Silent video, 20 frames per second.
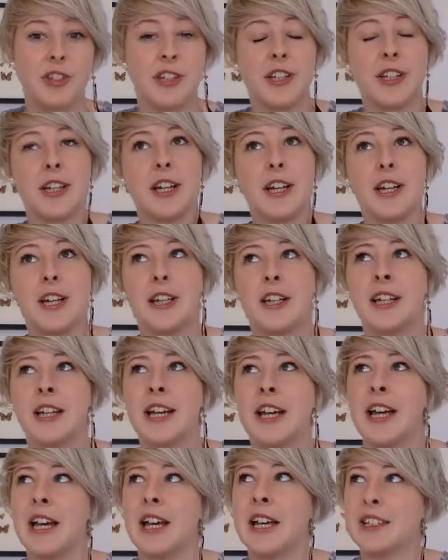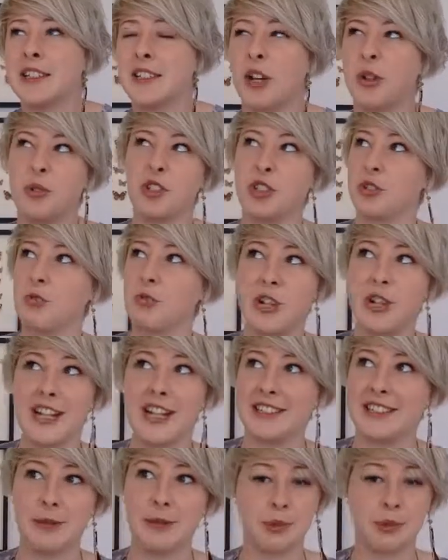And so just
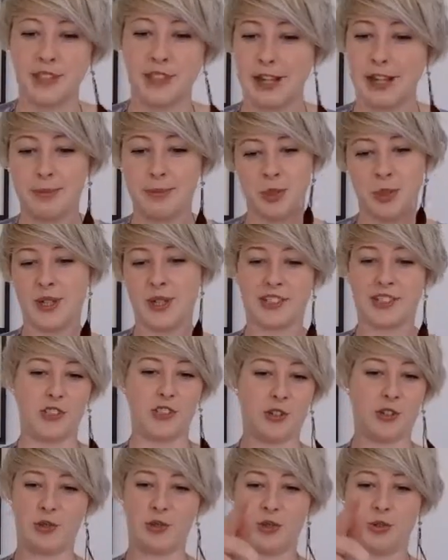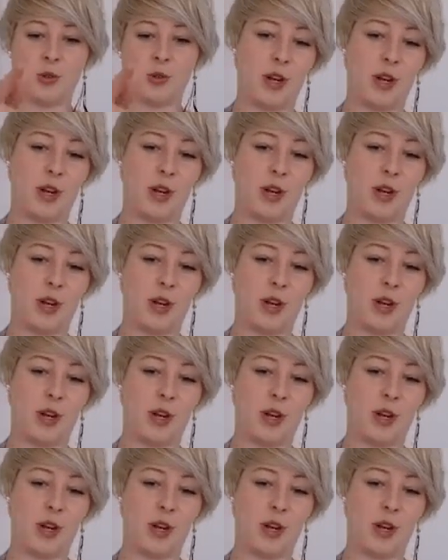really simple setup, 22,